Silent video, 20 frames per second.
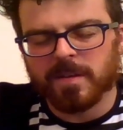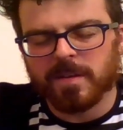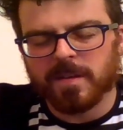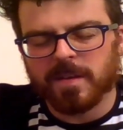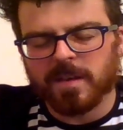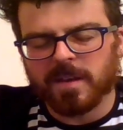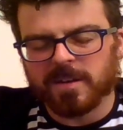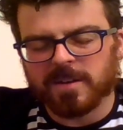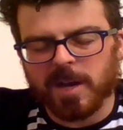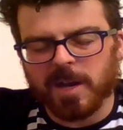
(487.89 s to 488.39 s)
a
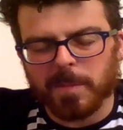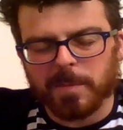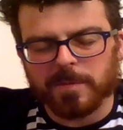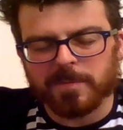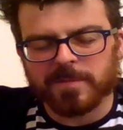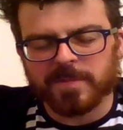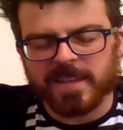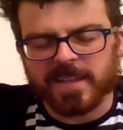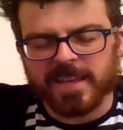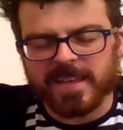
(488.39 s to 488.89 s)
cup of
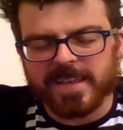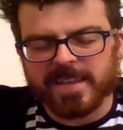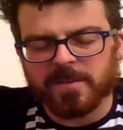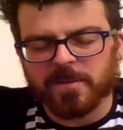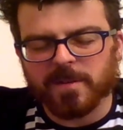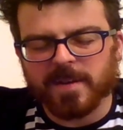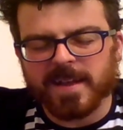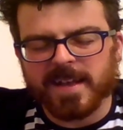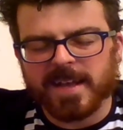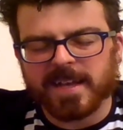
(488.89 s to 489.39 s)
tea or
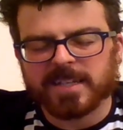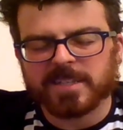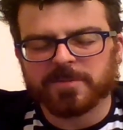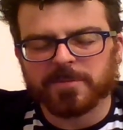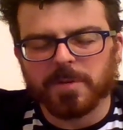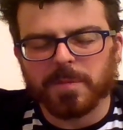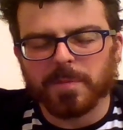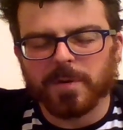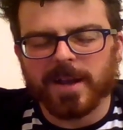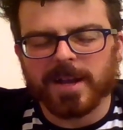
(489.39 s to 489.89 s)
eggs for
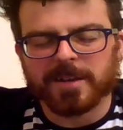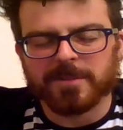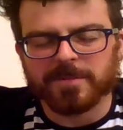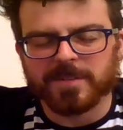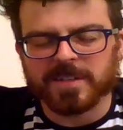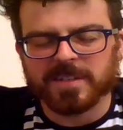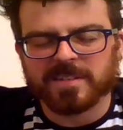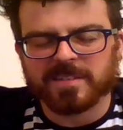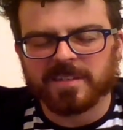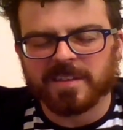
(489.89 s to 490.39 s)

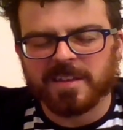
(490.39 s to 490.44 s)
breakfast